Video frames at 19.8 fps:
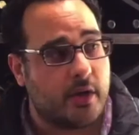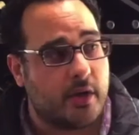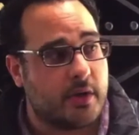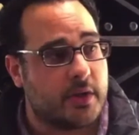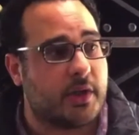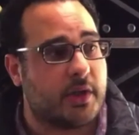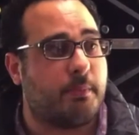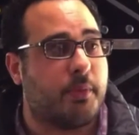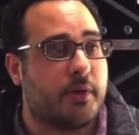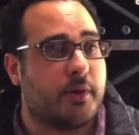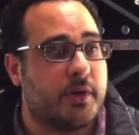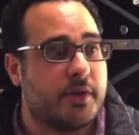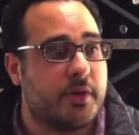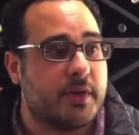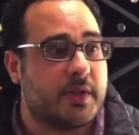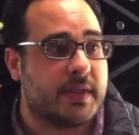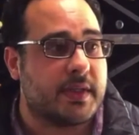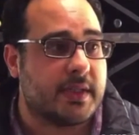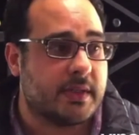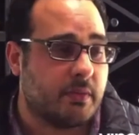are
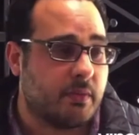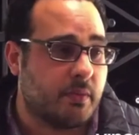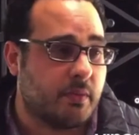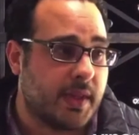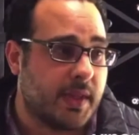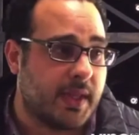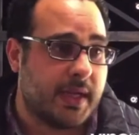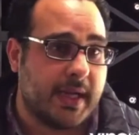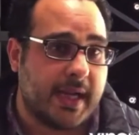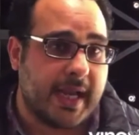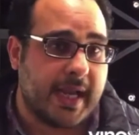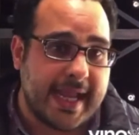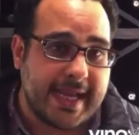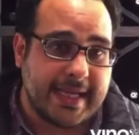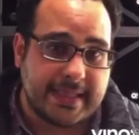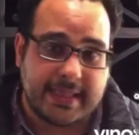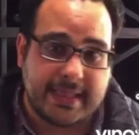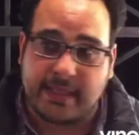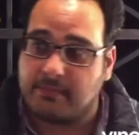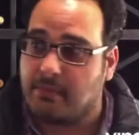produced within an
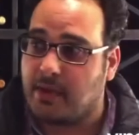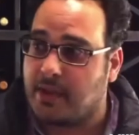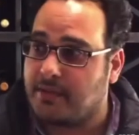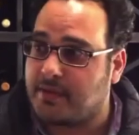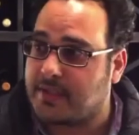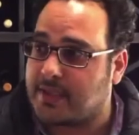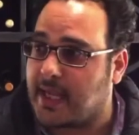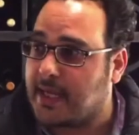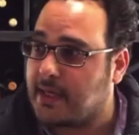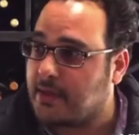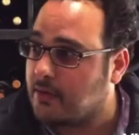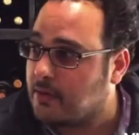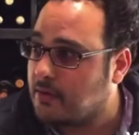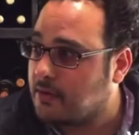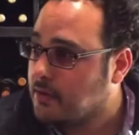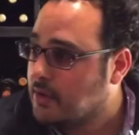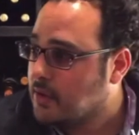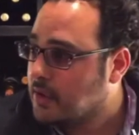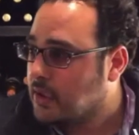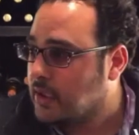18 month cycle.
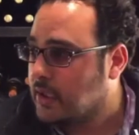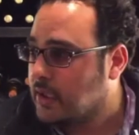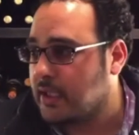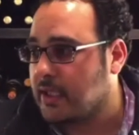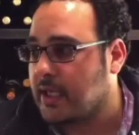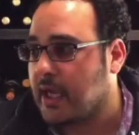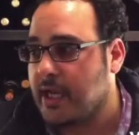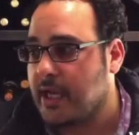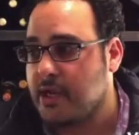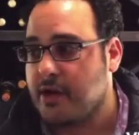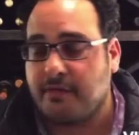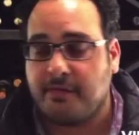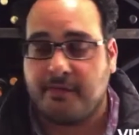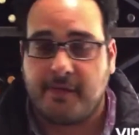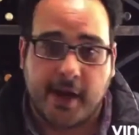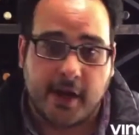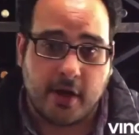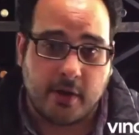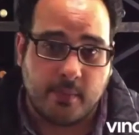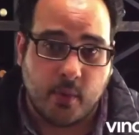Kind of your
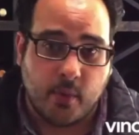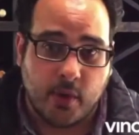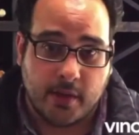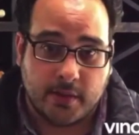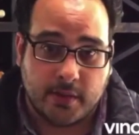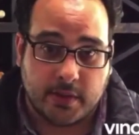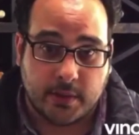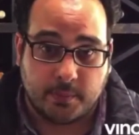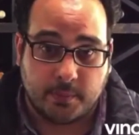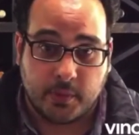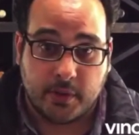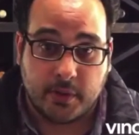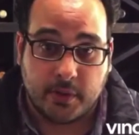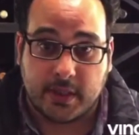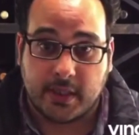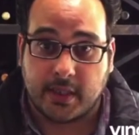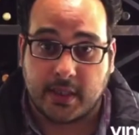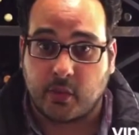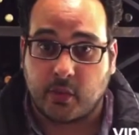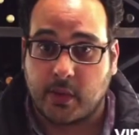finer Bordeaux's are produced in
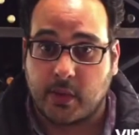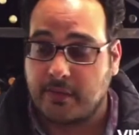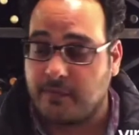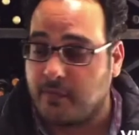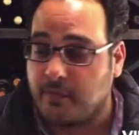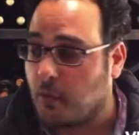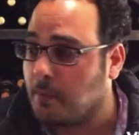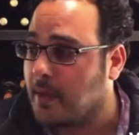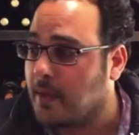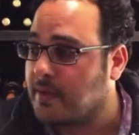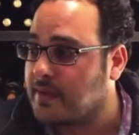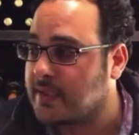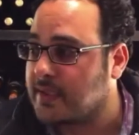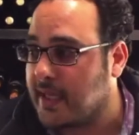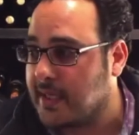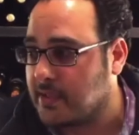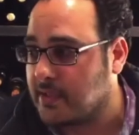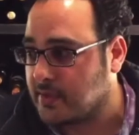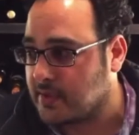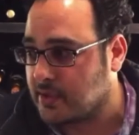a 24 month
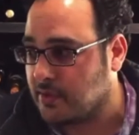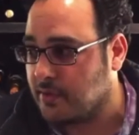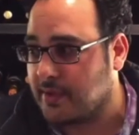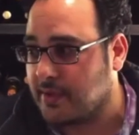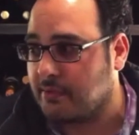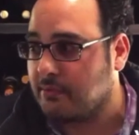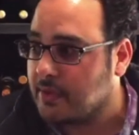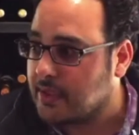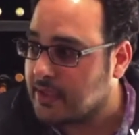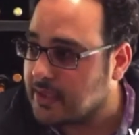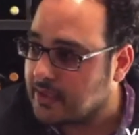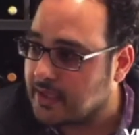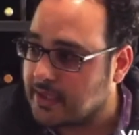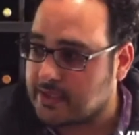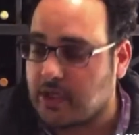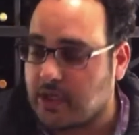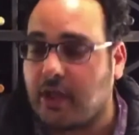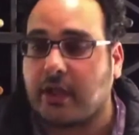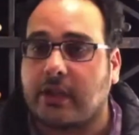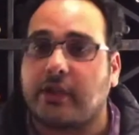cycle. So it, let's
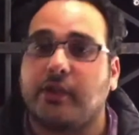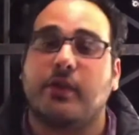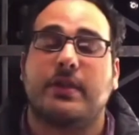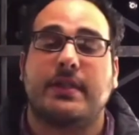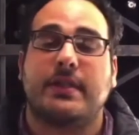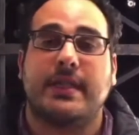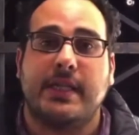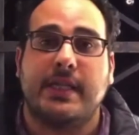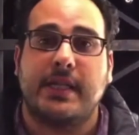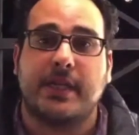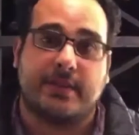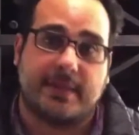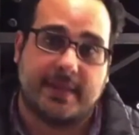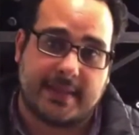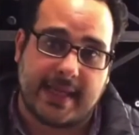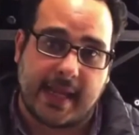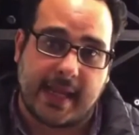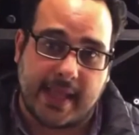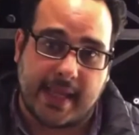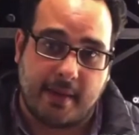call it 13 years of
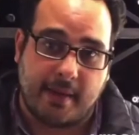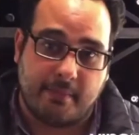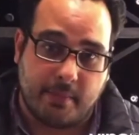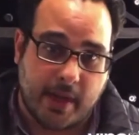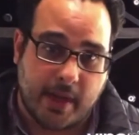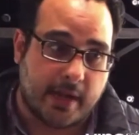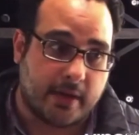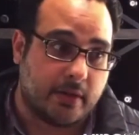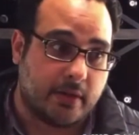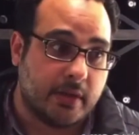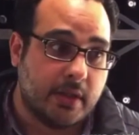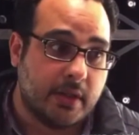sat in that bottle